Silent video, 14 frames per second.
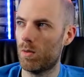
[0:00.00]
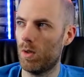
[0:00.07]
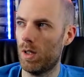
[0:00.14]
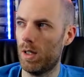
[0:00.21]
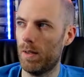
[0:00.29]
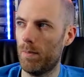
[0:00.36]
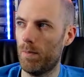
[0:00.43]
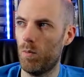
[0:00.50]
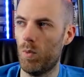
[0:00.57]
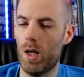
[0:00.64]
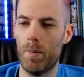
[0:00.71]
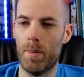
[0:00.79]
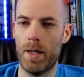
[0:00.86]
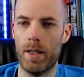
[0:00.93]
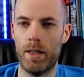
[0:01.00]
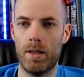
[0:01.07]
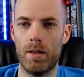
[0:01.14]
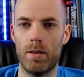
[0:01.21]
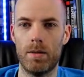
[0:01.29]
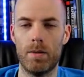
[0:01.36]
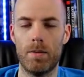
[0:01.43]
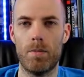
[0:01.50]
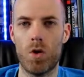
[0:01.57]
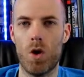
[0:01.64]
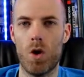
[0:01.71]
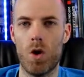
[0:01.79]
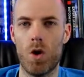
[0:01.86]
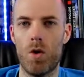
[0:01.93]
Why am I
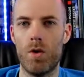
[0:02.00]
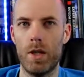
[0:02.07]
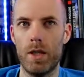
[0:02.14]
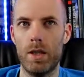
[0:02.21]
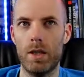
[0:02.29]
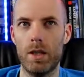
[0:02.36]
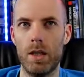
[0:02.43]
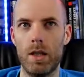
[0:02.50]
comfort eating?